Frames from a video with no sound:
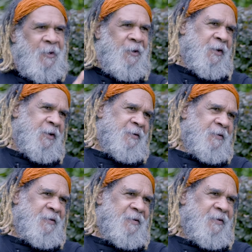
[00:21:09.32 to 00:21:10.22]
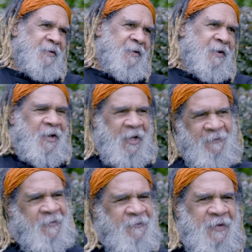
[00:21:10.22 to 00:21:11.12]
we've got to do.
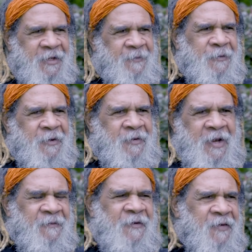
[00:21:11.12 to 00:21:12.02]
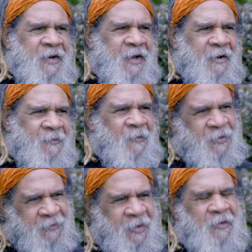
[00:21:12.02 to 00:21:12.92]
Even if they support us, even if they don't,
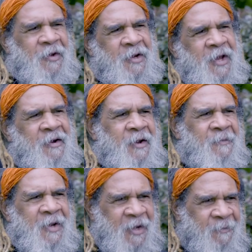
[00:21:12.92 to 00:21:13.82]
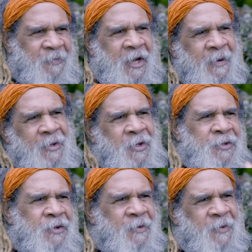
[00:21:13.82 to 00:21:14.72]
we still got to carry them and bring them on the
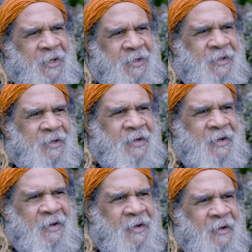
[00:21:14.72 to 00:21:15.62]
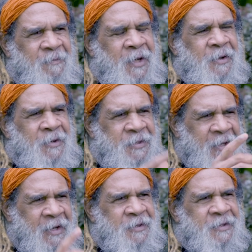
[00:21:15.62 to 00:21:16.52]
journey with us. Because
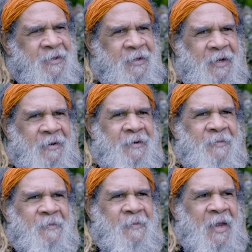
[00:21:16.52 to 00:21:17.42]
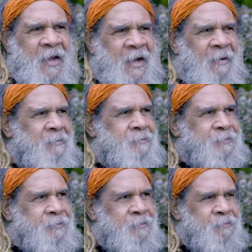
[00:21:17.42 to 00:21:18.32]
those, you know,
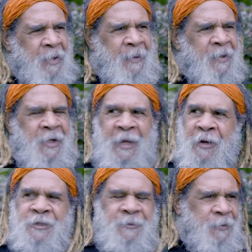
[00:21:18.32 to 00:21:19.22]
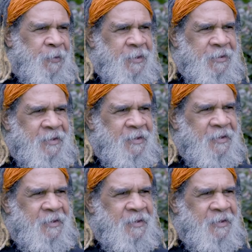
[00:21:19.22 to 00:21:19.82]
people that don't support us